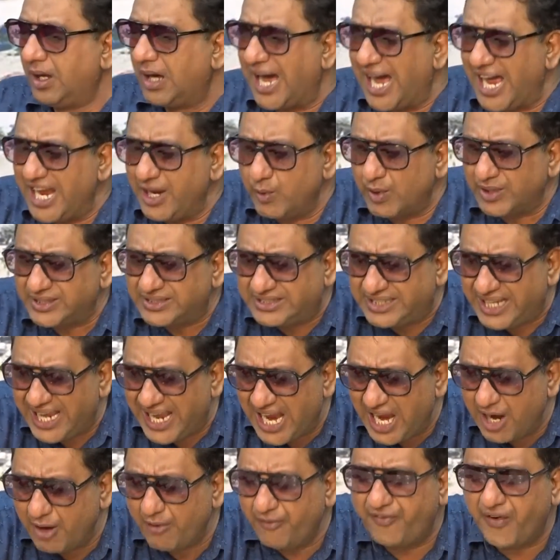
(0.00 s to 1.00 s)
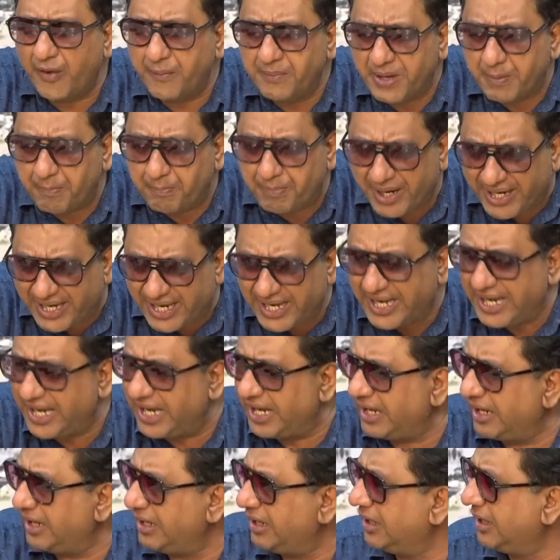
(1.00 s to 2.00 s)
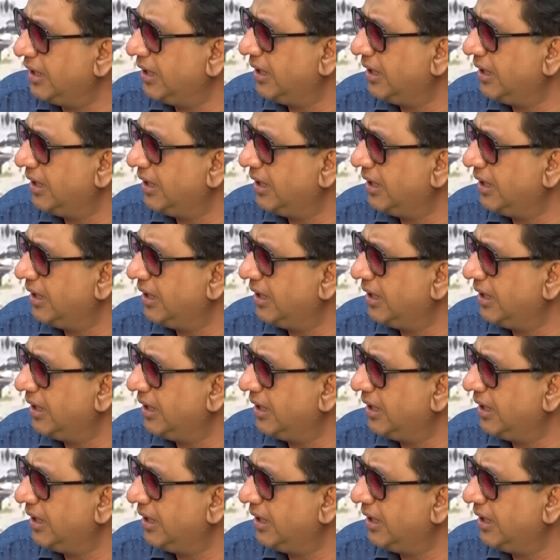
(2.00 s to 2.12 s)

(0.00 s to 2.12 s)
I was there from the beginning.